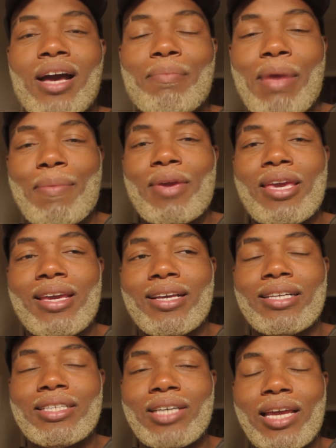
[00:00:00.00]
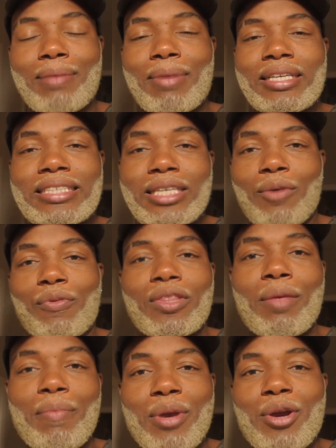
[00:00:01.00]
Maybe look at myself in
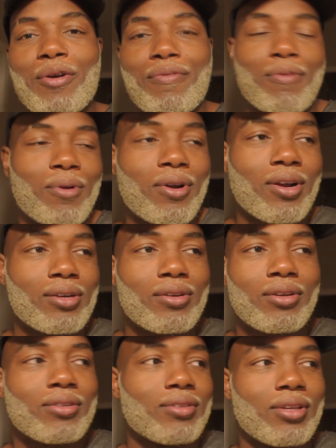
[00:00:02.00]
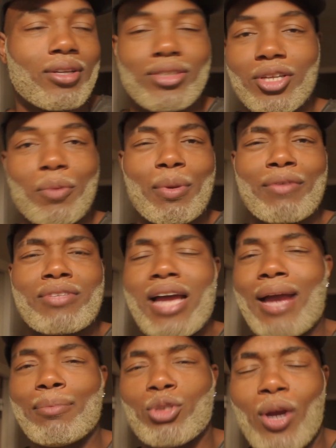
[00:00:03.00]
the mirror for a little bit of
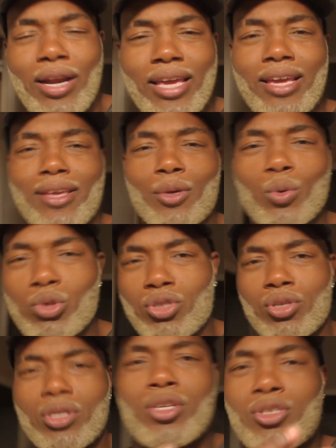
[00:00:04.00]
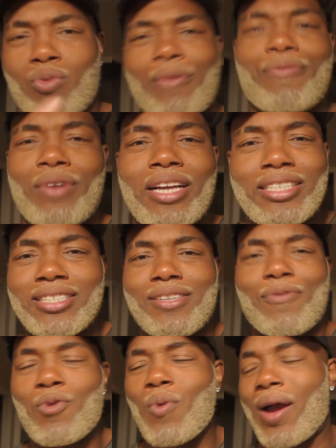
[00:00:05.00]
time, trying to get used to this reflection
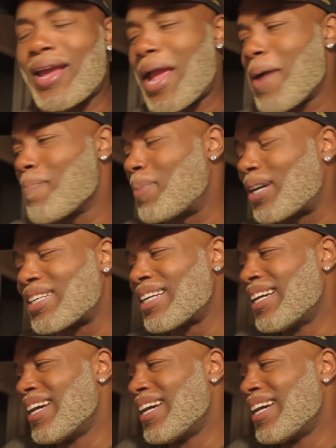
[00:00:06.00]
of who I am, but